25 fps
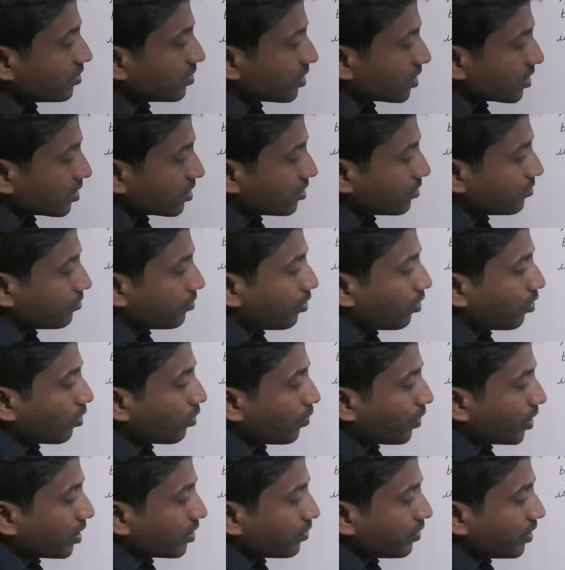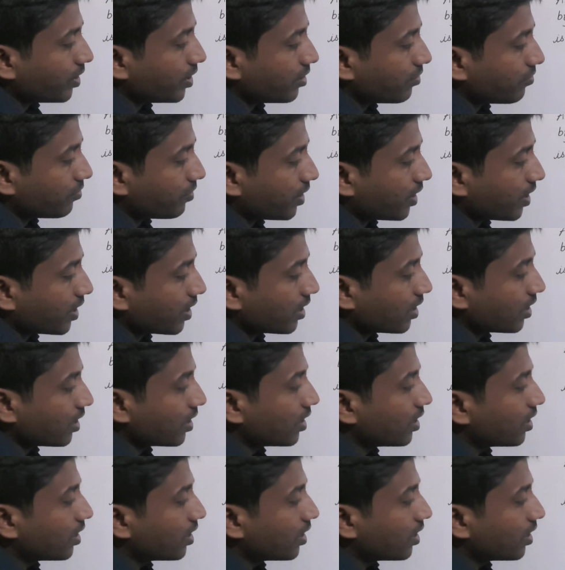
64, 125.